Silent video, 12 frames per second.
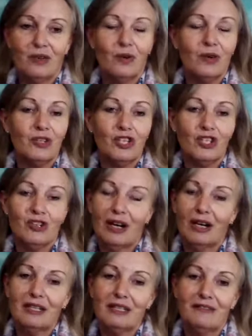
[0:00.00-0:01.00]
or who's
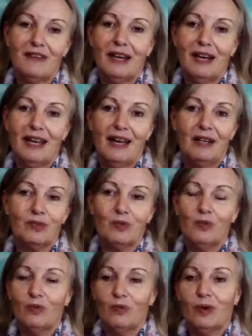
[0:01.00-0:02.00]
struggling to find out
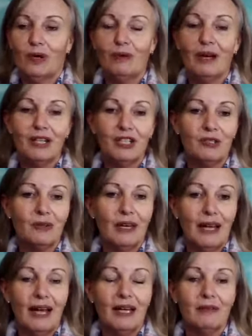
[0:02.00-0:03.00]
what do I do and
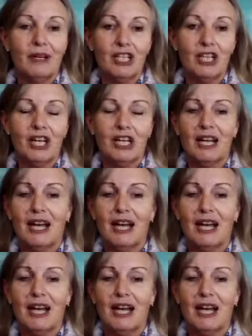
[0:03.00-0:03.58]
how do I change it,